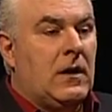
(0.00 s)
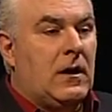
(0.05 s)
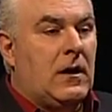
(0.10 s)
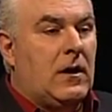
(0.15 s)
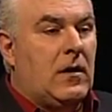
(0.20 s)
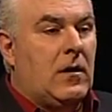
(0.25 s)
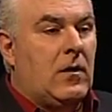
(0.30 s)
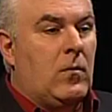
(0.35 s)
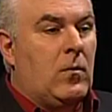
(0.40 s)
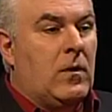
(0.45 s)

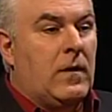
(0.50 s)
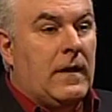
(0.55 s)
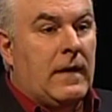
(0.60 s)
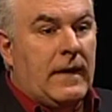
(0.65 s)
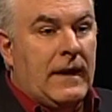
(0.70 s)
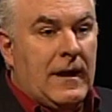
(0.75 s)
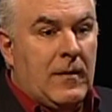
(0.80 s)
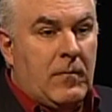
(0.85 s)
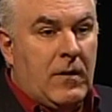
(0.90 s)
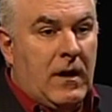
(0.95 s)
uh, or the
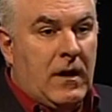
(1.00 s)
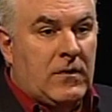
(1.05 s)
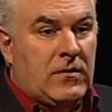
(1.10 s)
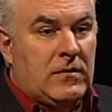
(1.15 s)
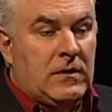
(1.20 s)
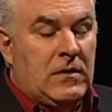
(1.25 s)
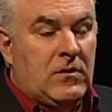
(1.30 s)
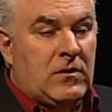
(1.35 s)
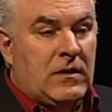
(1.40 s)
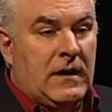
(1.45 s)
landmarks
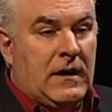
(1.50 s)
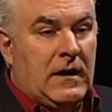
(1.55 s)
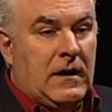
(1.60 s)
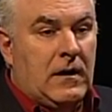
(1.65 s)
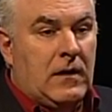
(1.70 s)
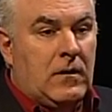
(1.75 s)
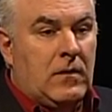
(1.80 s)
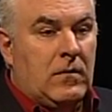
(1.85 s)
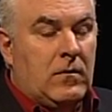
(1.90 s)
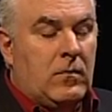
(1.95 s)
in each
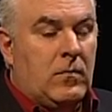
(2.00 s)
town,